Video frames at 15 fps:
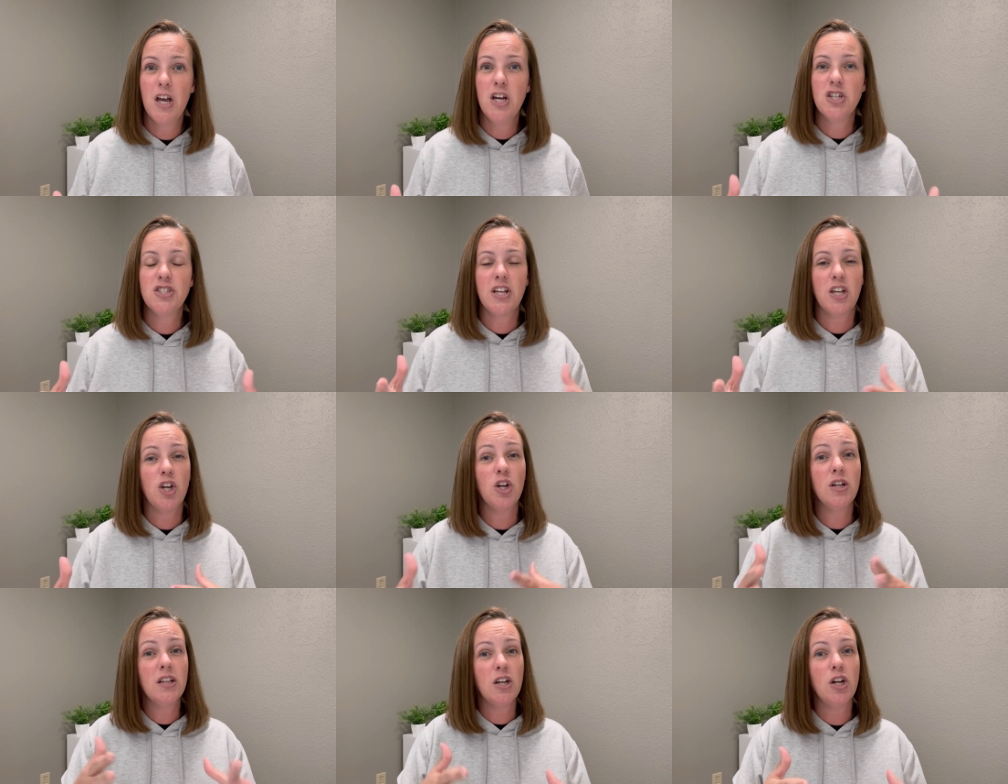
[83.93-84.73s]
she's like,
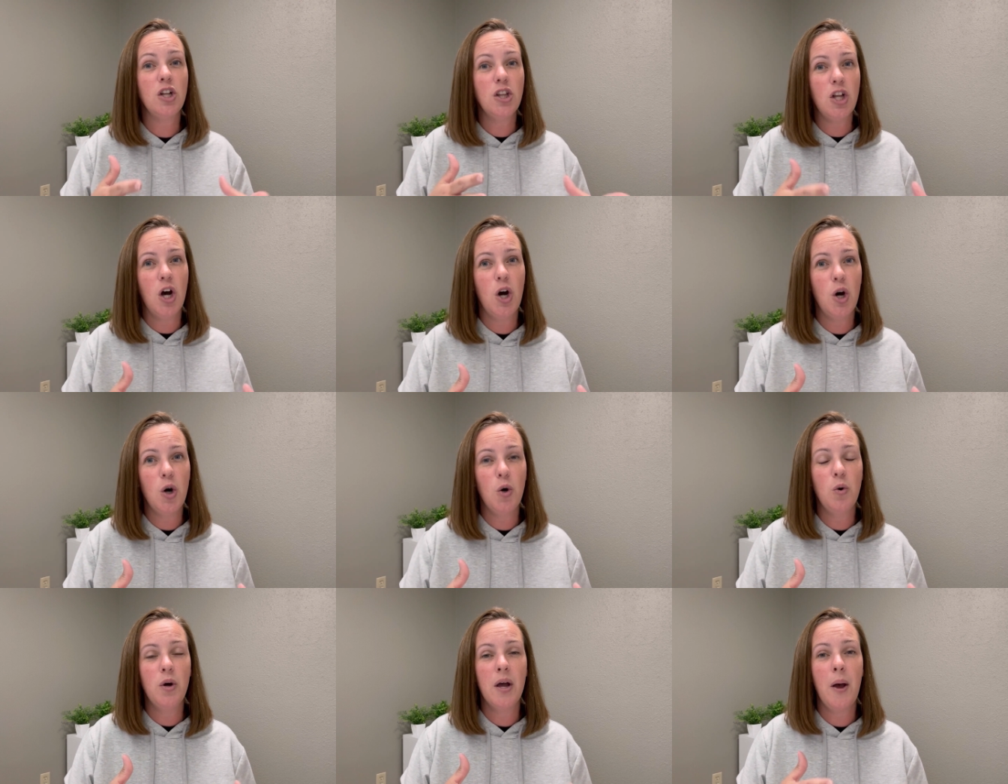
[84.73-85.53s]
you're a little
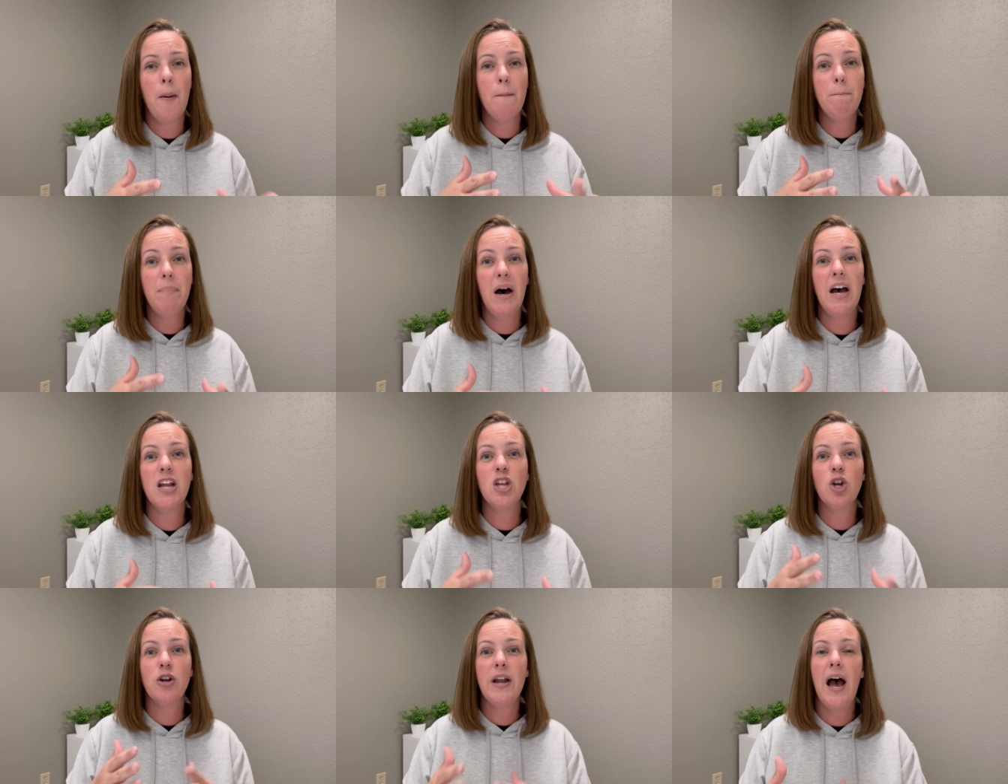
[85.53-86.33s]
low, but
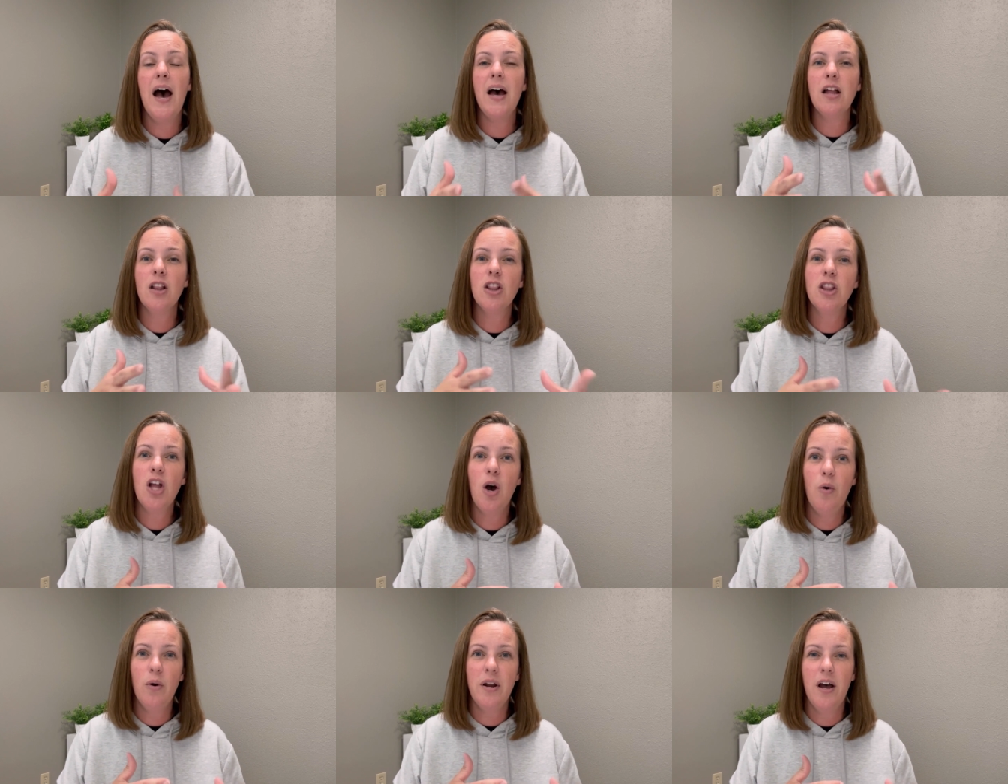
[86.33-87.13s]
you're not
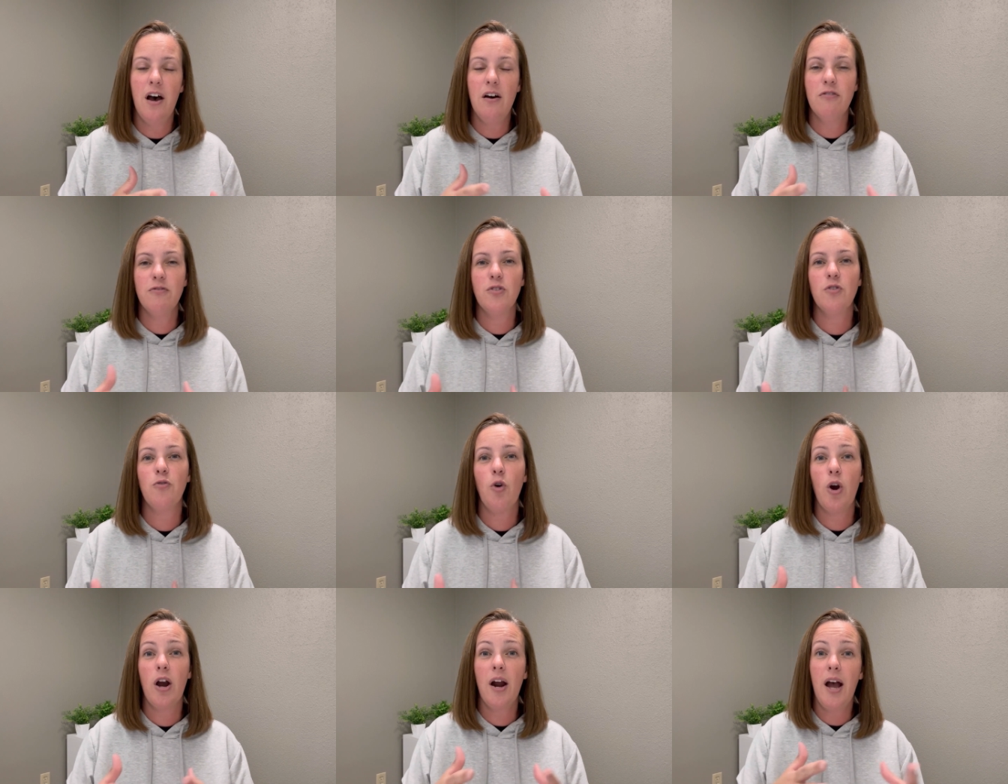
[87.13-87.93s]
low enough
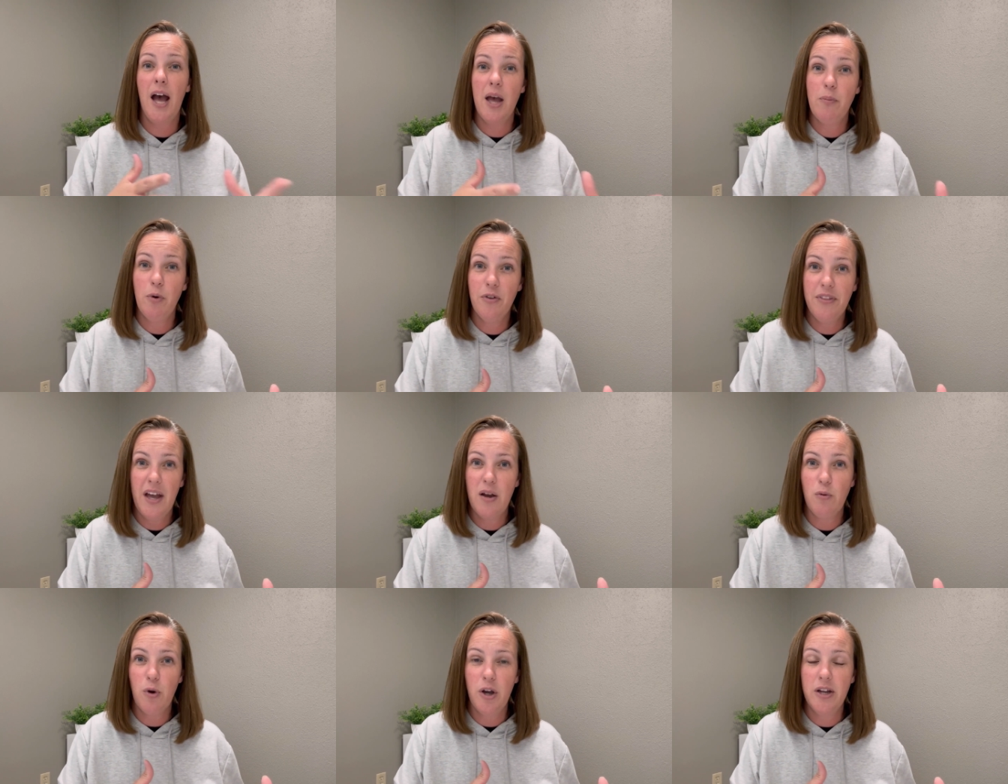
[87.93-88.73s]
for
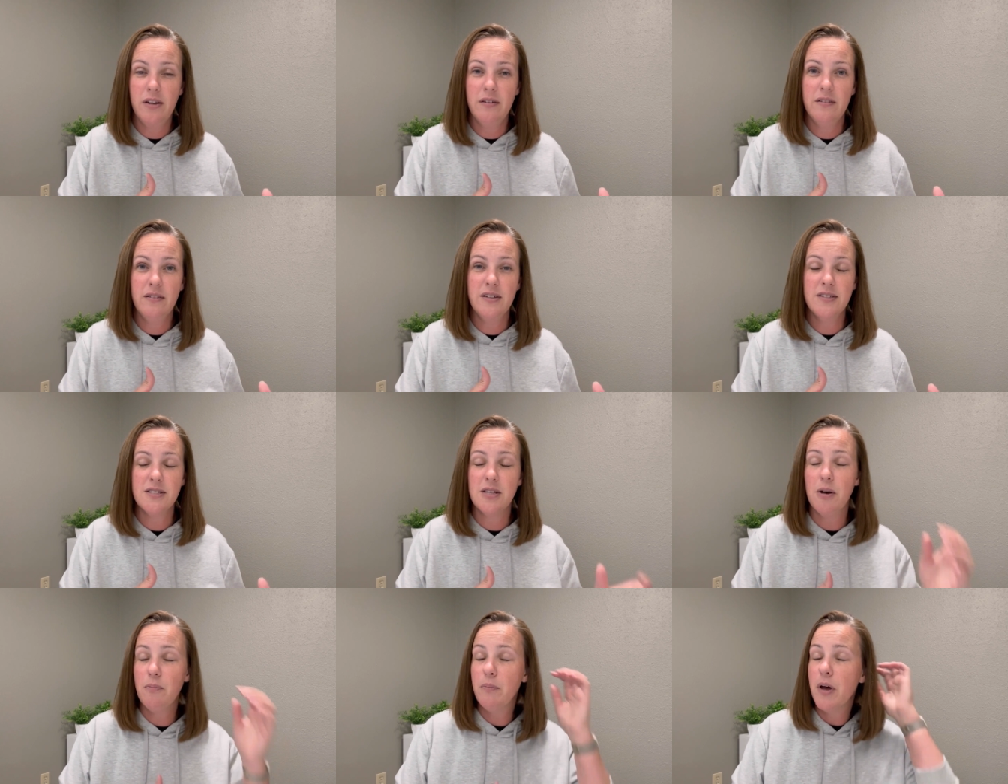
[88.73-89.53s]

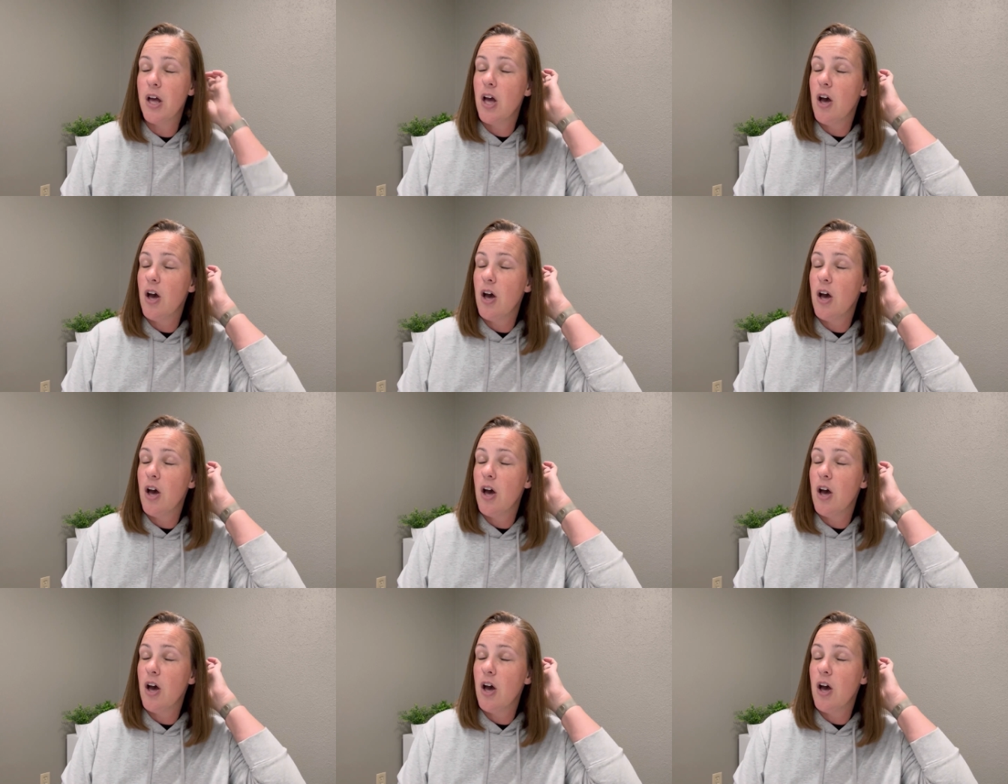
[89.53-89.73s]
hypothyroidism